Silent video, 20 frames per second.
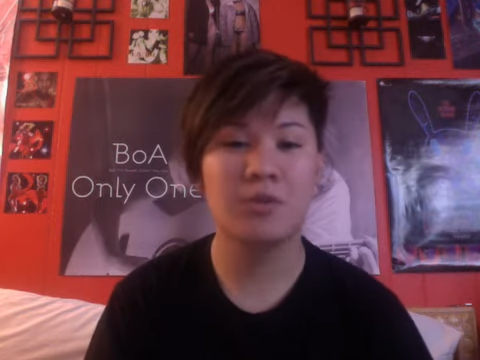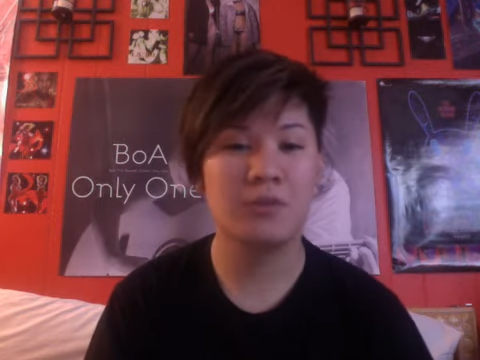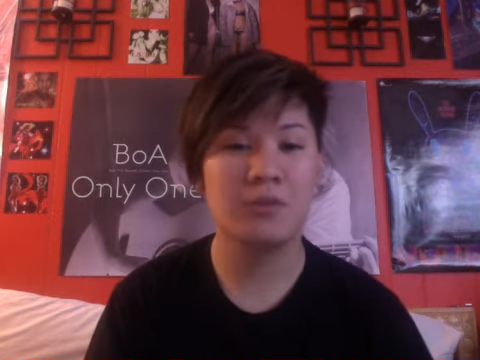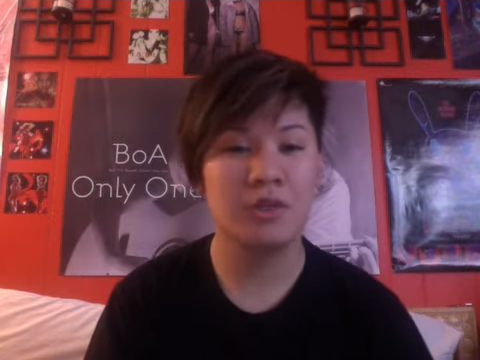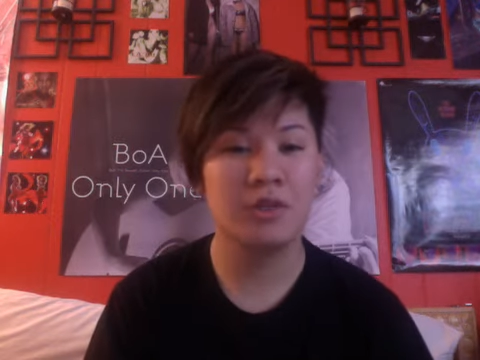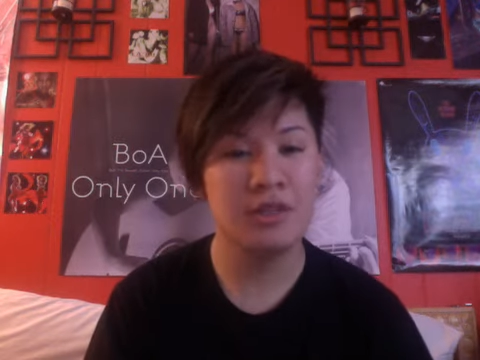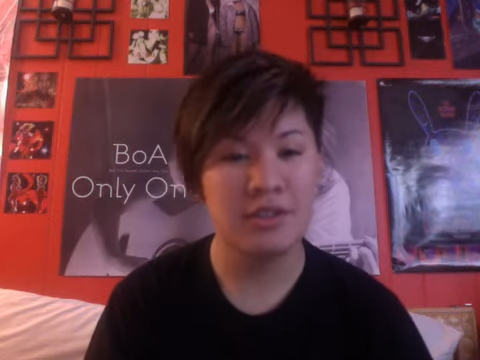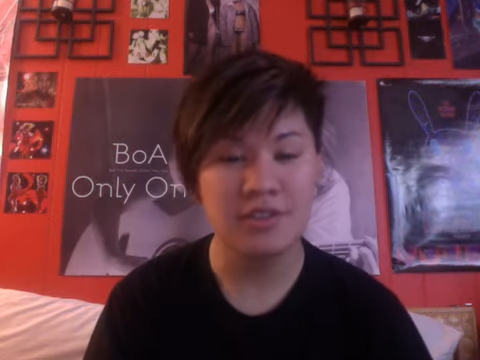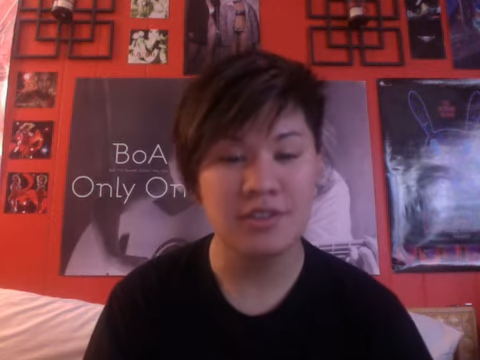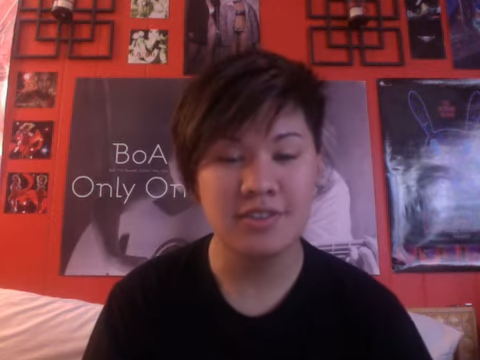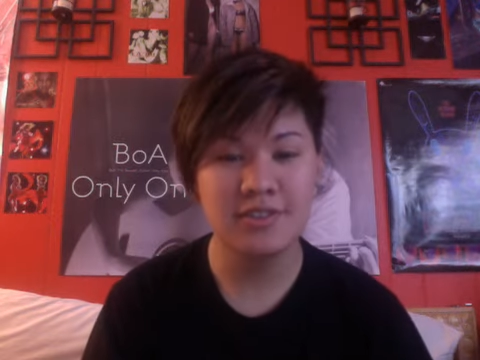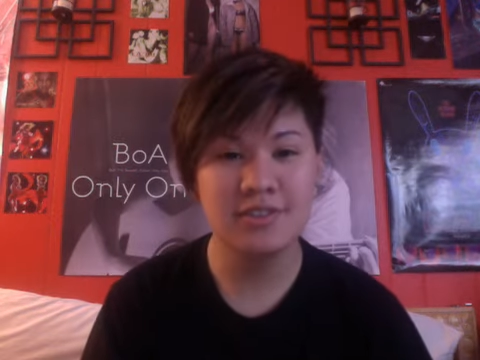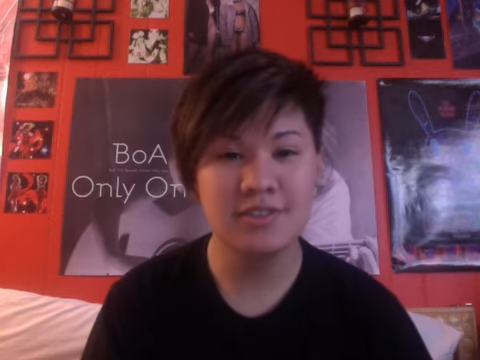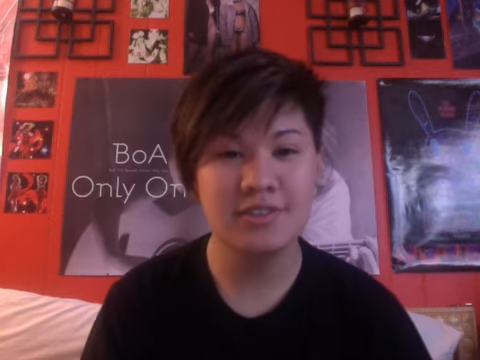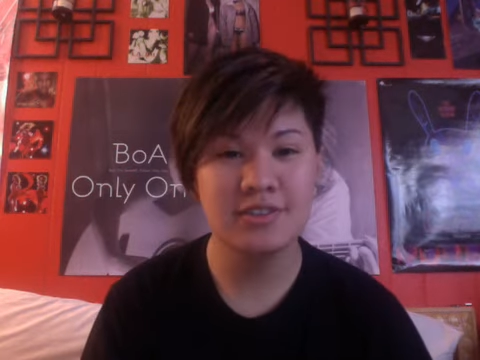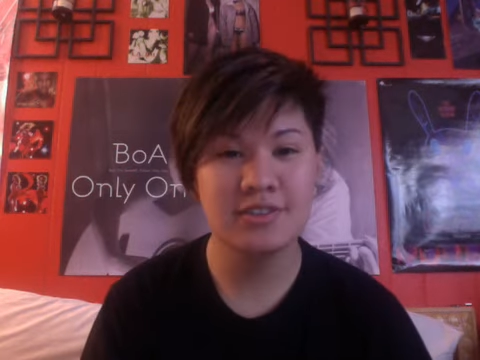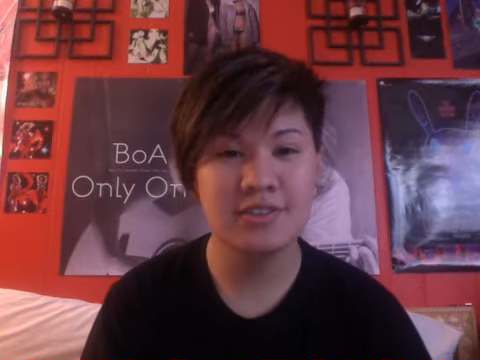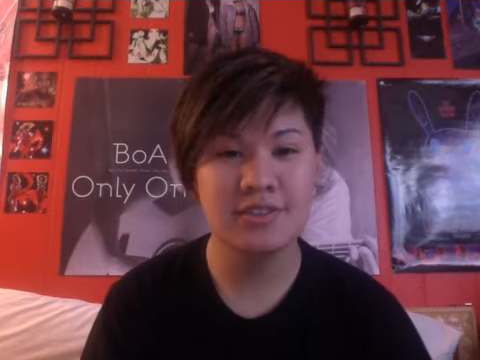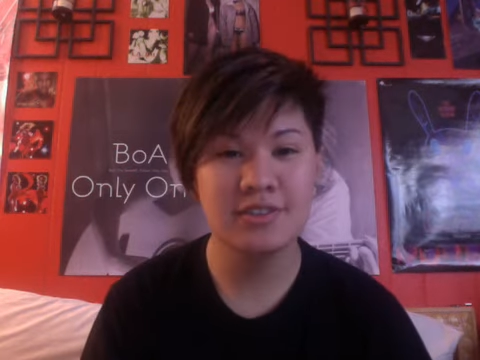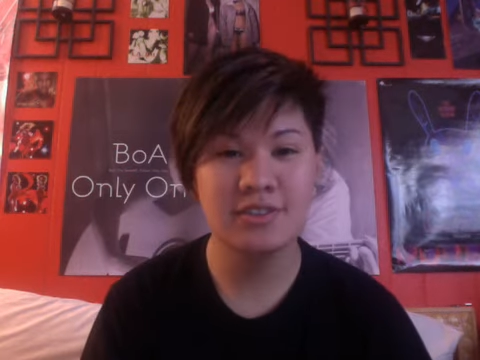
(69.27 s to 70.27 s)
winners.
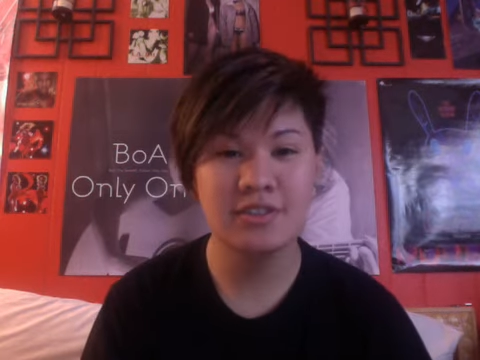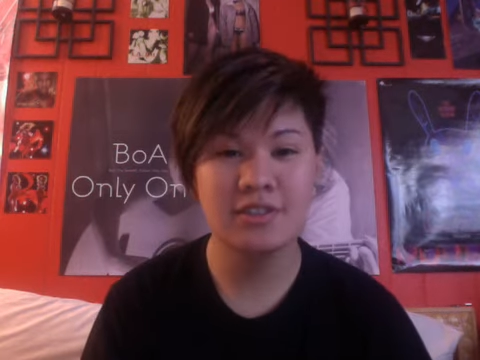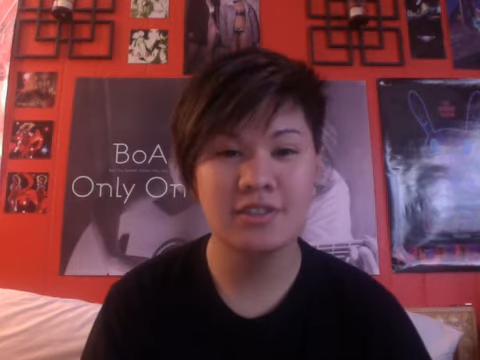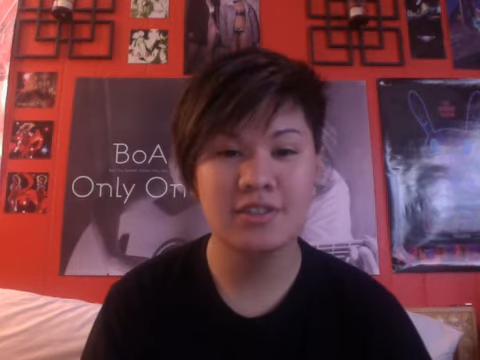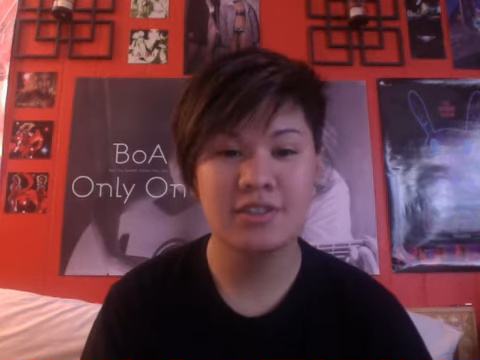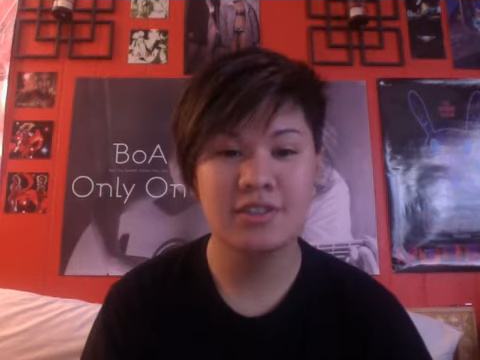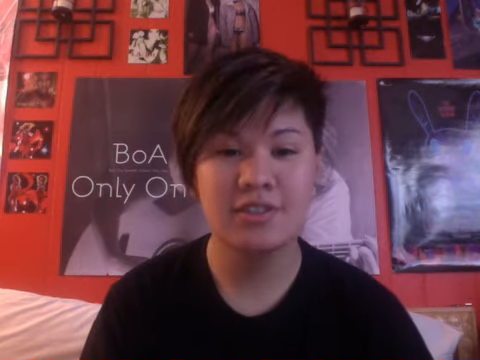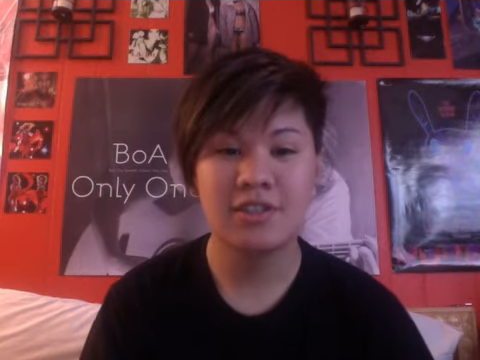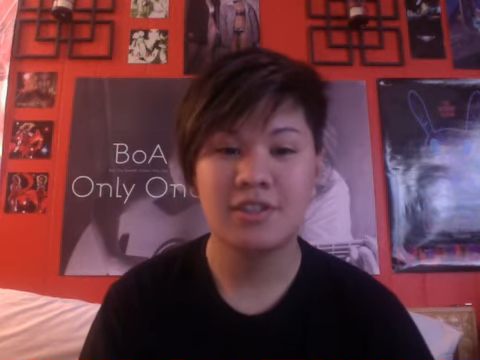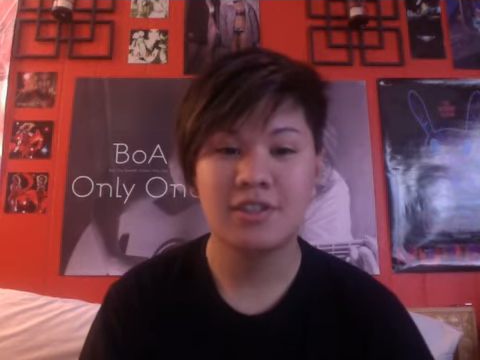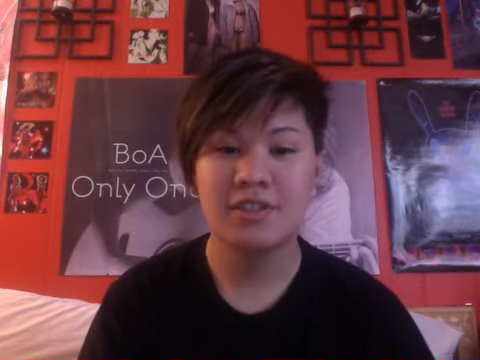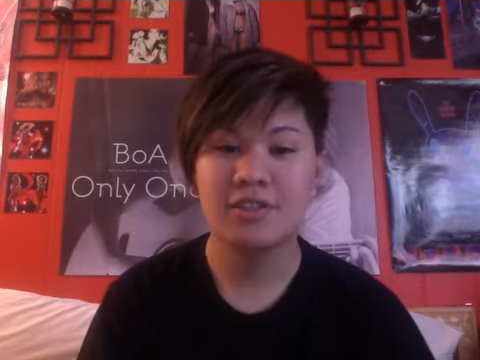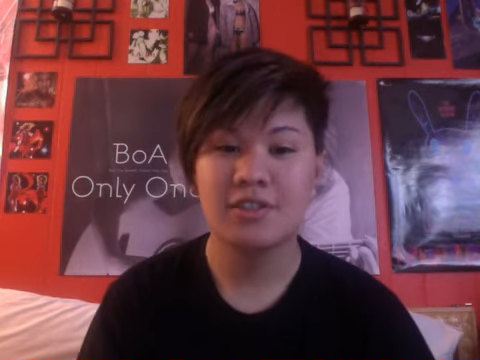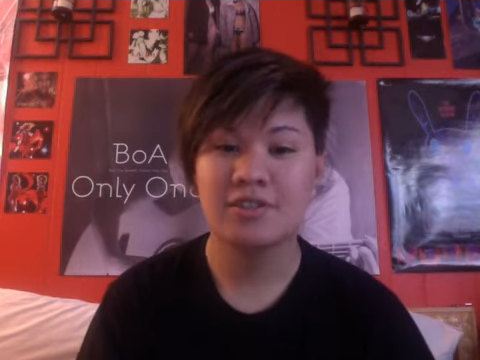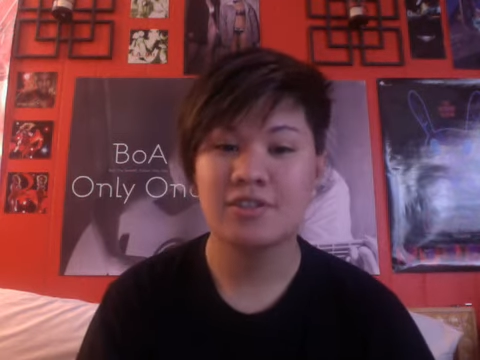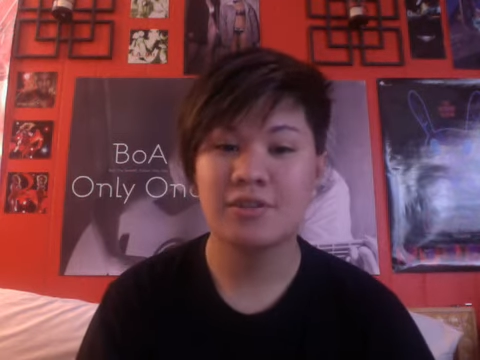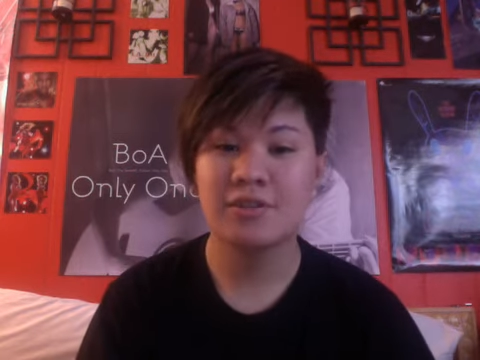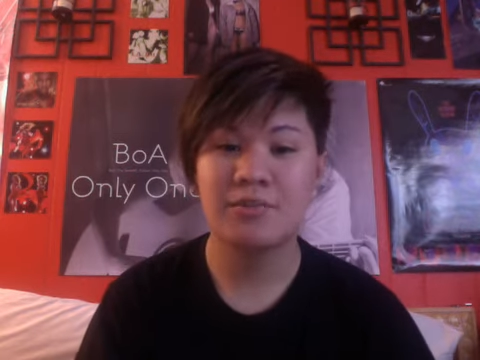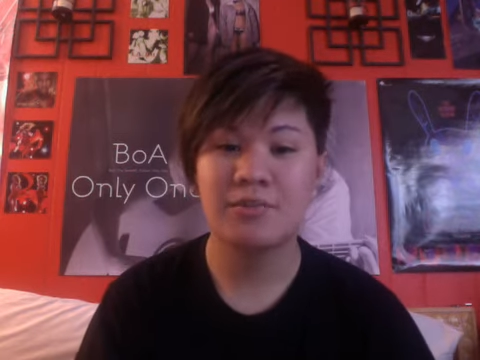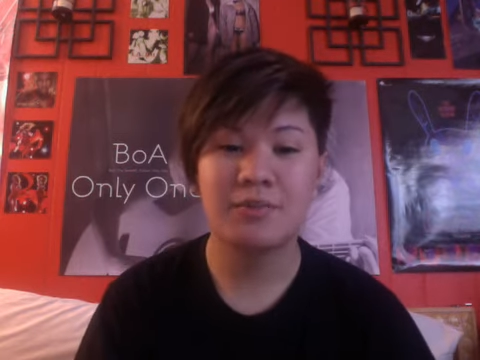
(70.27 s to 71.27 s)

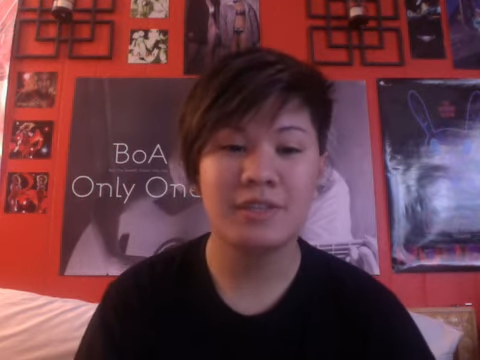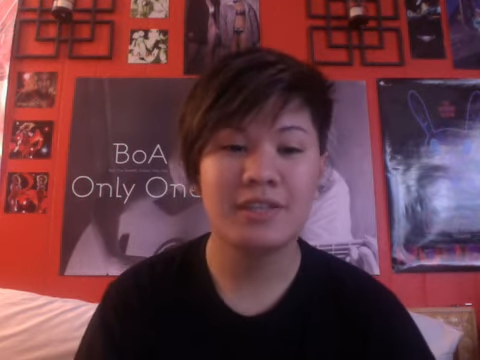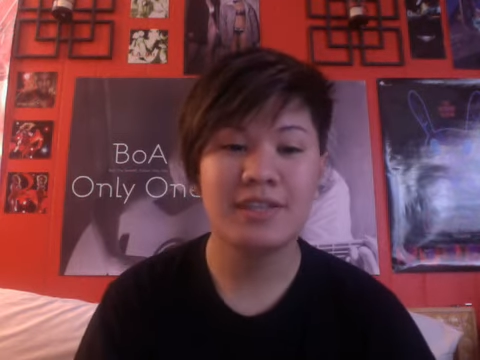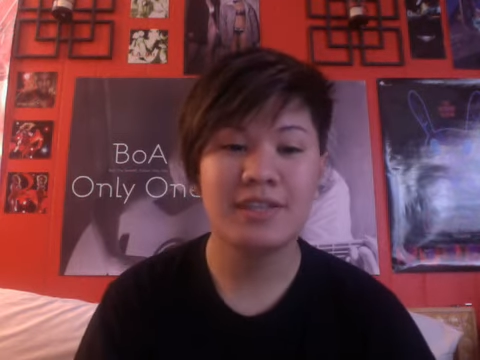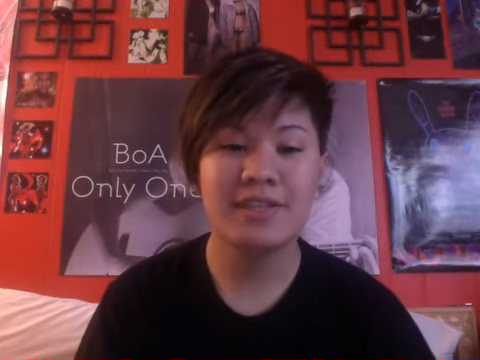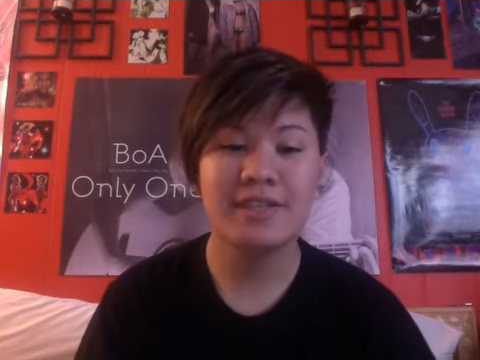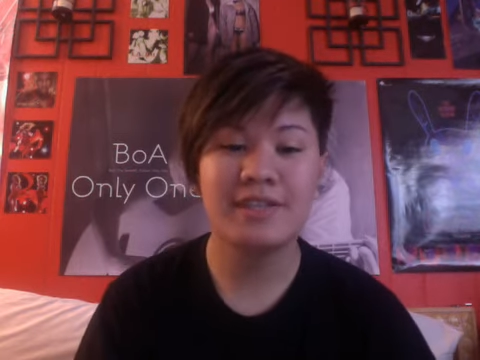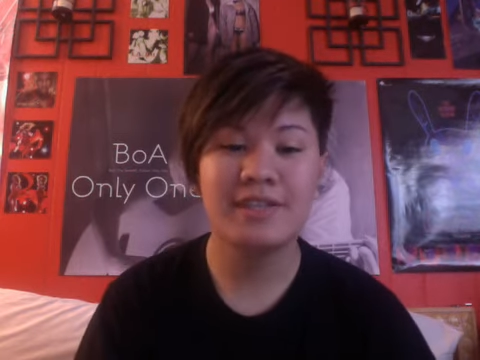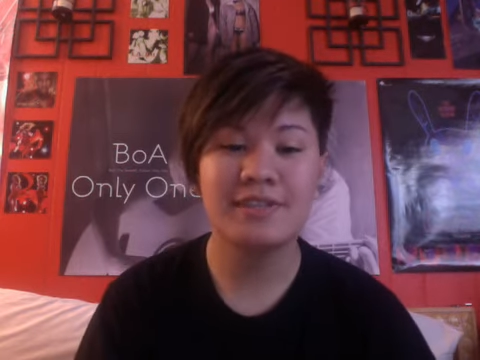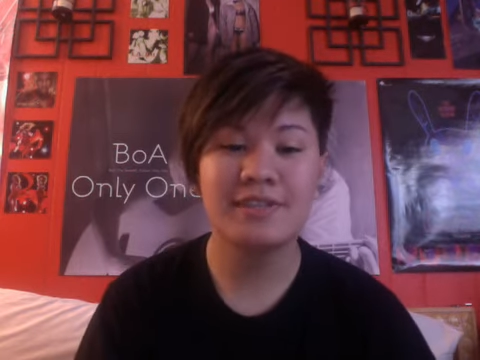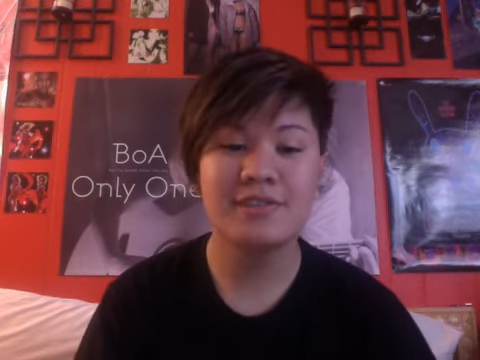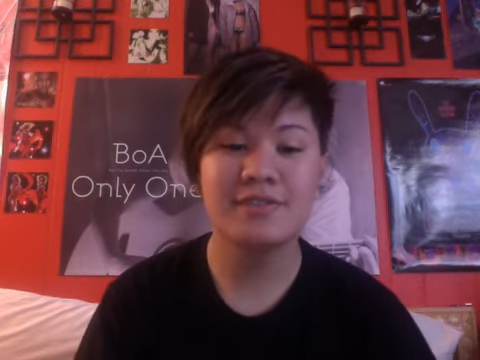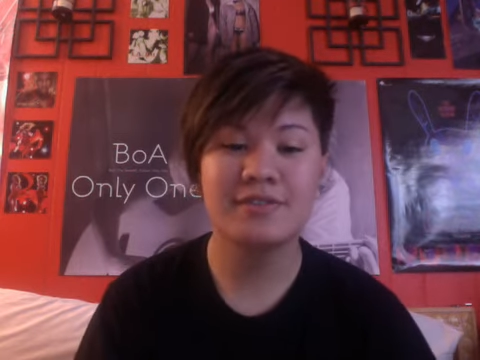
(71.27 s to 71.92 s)
So please,